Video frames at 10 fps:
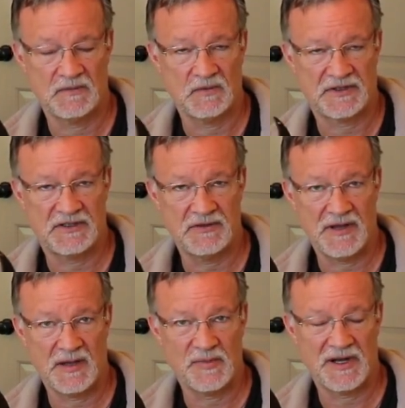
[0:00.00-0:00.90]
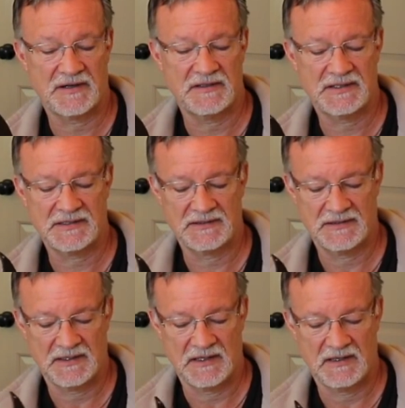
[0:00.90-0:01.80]
with 2 humbuckers,
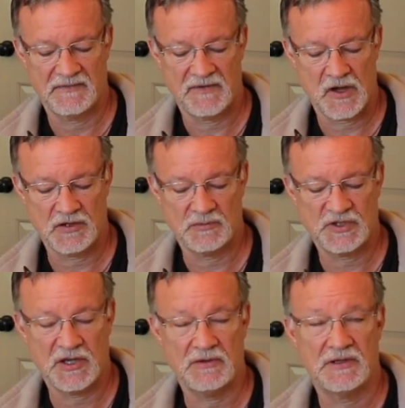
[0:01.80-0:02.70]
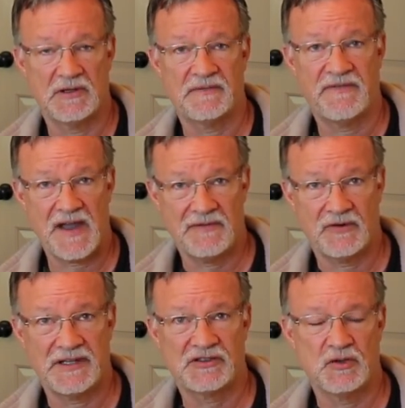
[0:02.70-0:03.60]
volume tone, and a
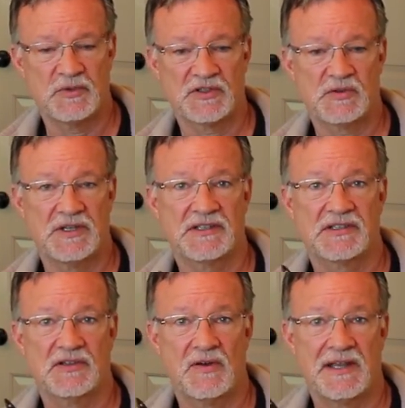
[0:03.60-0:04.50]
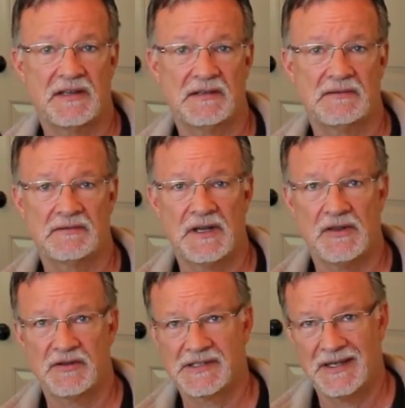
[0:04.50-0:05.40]
5-way super switch, so I can run
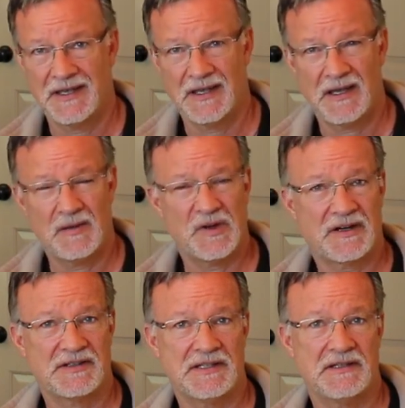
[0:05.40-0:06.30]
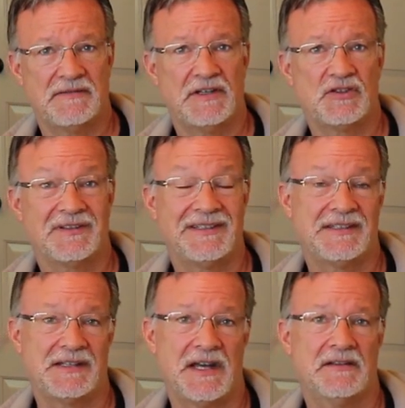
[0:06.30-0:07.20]
those humbuckers individually
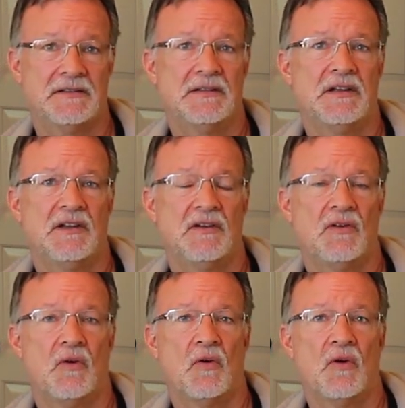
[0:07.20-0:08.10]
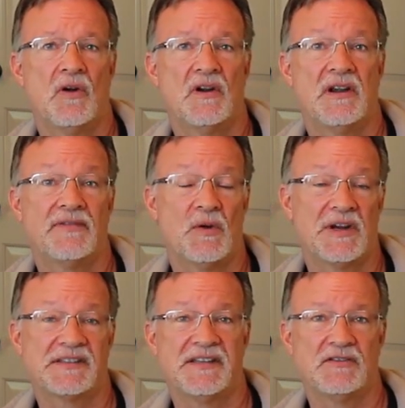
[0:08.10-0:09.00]
together, or if I
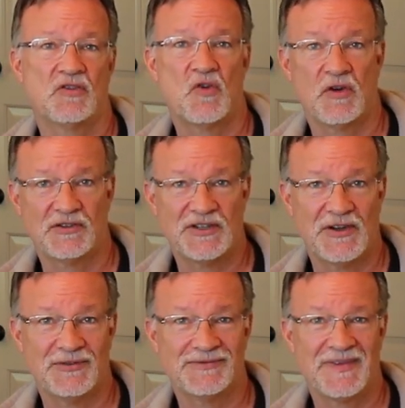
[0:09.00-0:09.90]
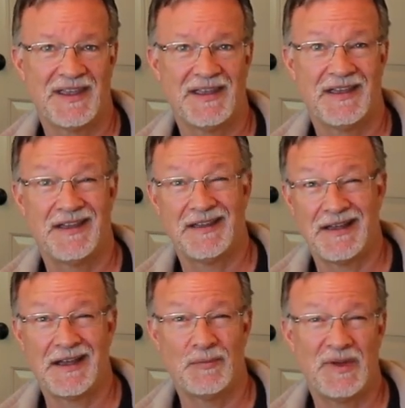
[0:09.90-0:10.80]
want a single coil tone,
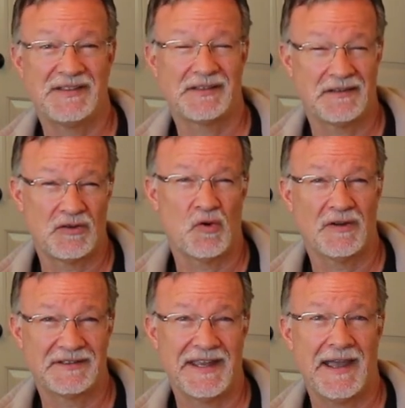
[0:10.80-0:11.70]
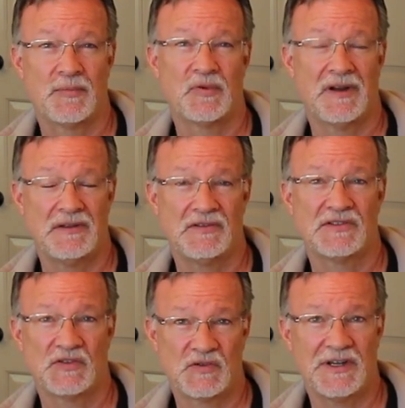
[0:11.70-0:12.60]
I basically coil tap where I use
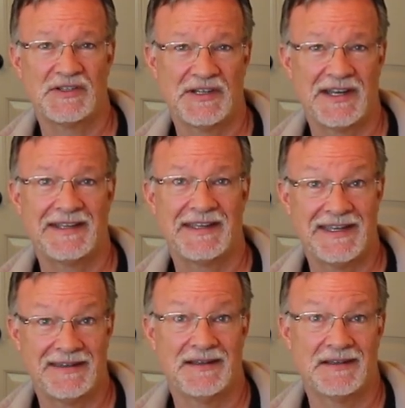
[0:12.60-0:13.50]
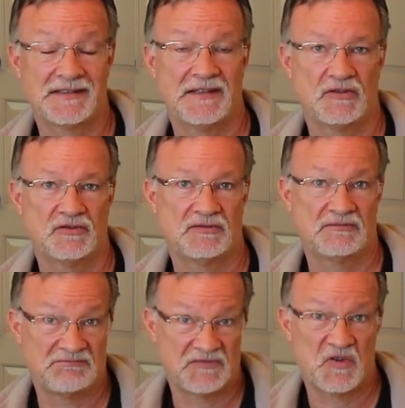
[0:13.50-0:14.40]
the switch and I get a single
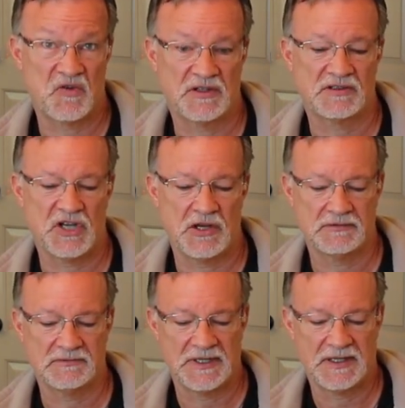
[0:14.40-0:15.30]
coil tone.